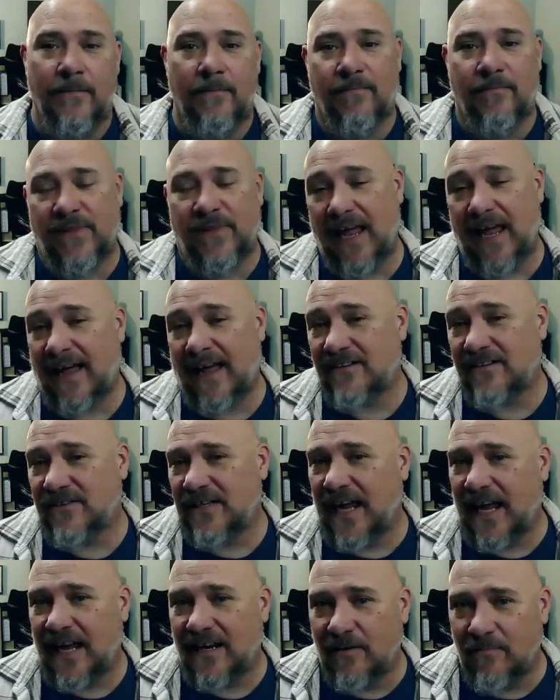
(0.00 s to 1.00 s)
they actually
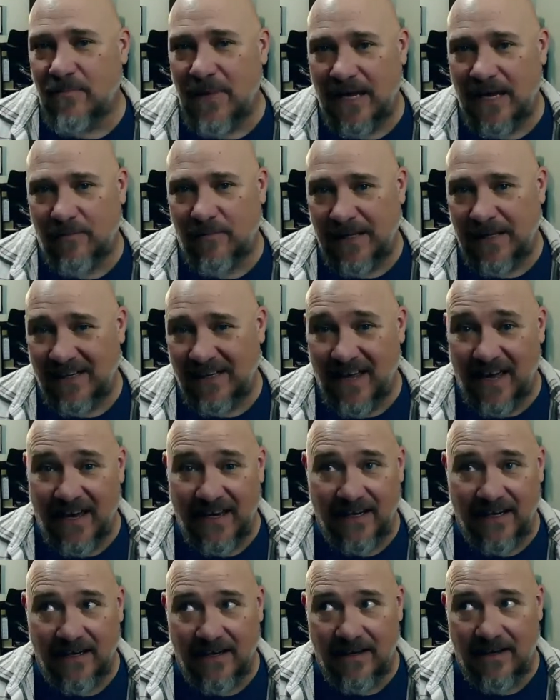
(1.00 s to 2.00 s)
had to make me
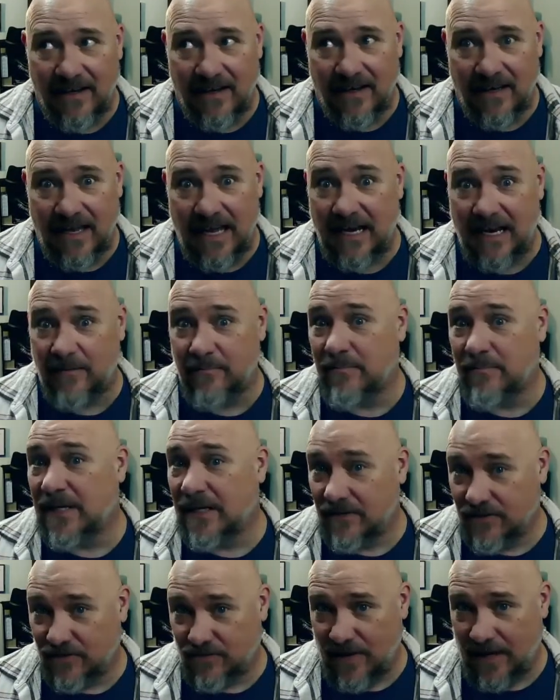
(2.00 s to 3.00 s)
like an
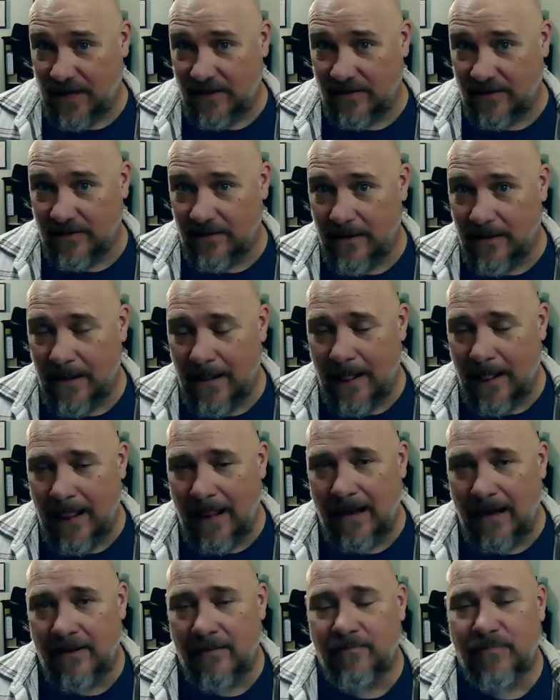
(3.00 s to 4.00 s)
administrator.
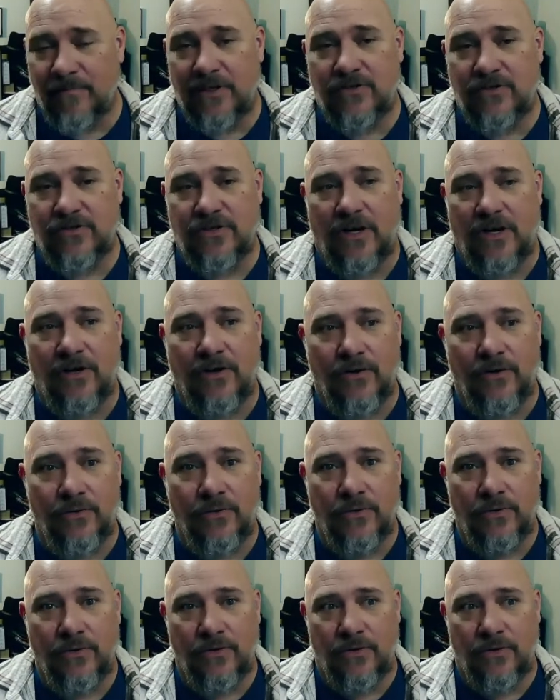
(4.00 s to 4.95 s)
So